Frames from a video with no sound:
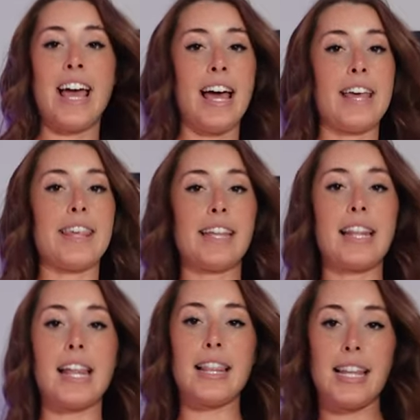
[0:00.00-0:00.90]
And
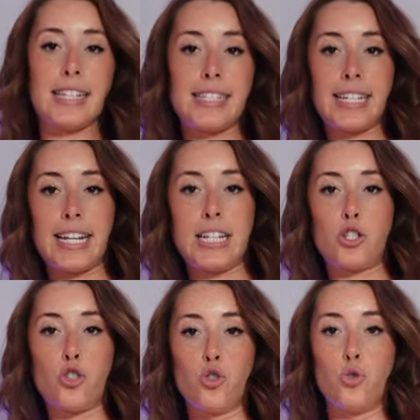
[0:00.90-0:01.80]
then let's get
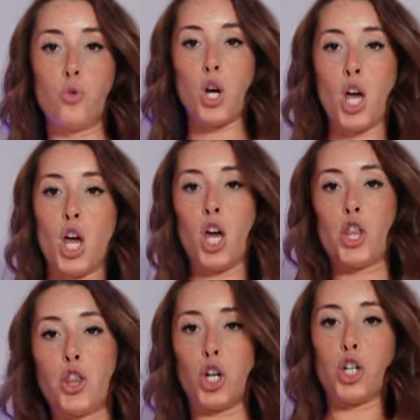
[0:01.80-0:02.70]
into
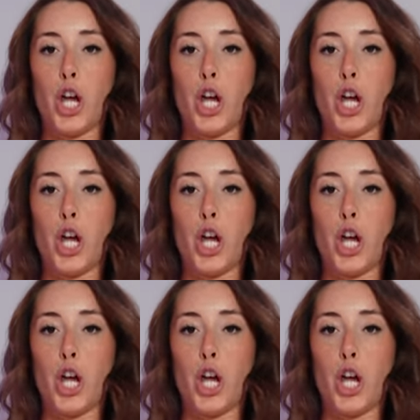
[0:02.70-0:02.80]
the